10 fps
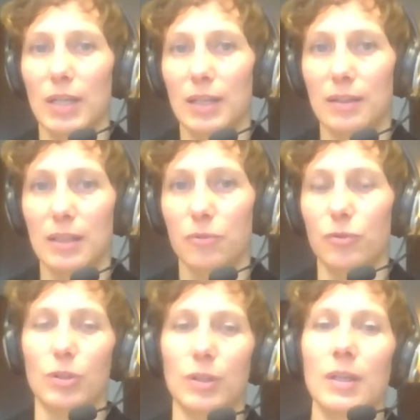and
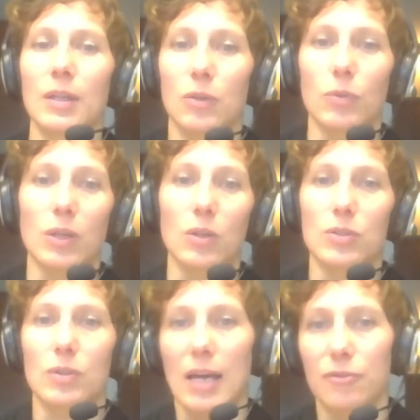therefore we
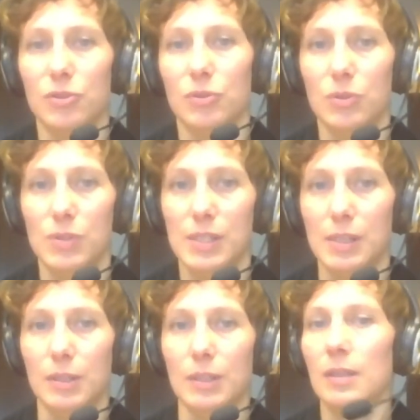also have to
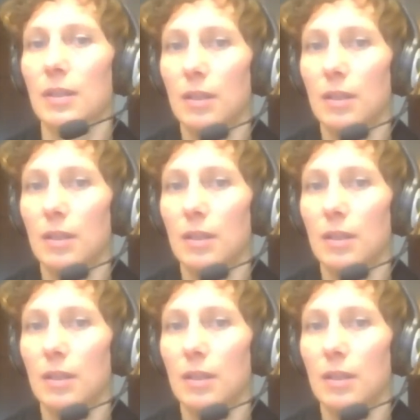consider